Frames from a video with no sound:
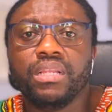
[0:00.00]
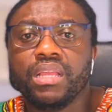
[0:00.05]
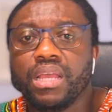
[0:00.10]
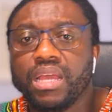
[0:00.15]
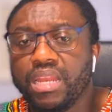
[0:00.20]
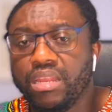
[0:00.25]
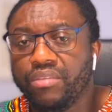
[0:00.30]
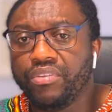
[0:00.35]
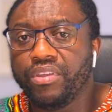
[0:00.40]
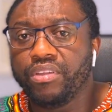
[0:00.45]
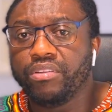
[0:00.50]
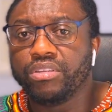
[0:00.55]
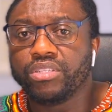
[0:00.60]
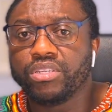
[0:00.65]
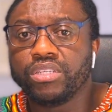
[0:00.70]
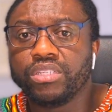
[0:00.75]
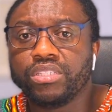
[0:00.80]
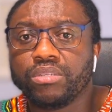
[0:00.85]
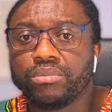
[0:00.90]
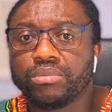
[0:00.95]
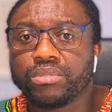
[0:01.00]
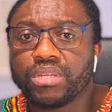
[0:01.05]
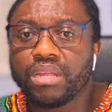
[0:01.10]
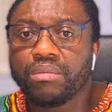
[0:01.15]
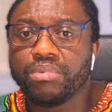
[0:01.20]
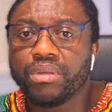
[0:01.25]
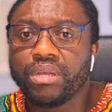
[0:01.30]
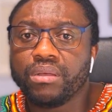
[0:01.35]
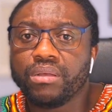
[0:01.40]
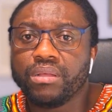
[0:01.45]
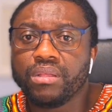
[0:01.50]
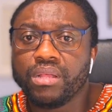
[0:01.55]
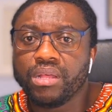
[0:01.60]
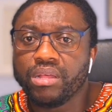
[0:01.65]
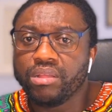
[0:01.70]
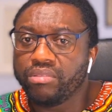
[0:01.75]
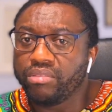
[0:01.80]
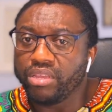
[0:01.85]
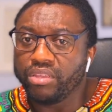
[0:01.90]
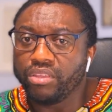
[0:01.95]
And if you're a returning subscriber,
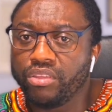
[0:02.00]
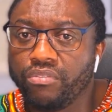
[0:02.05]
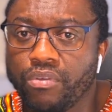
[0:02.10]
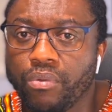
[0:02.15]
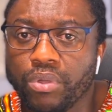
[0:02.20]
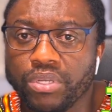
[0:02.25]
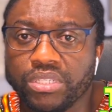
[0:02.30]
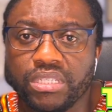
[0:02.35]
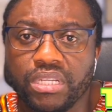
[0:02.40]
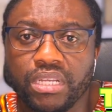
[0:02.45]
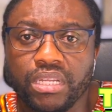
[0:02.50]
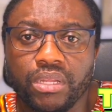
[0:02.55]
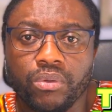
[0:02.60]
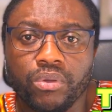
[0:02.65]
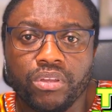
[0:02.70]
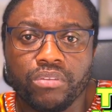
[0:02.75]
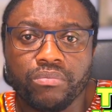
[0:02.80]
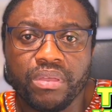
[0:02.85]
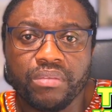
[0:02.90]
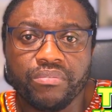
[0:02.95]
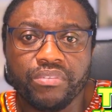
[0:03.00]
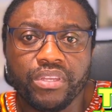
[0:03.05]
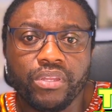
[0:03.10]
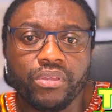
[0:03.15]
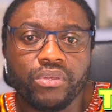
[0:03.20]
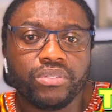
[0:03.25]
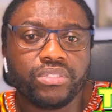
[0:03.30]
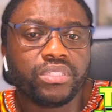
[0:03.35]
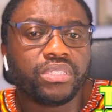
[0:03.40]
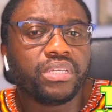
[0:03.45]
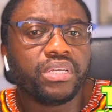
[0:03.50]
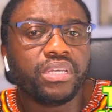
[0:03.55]
thank you for watching another one of my videos.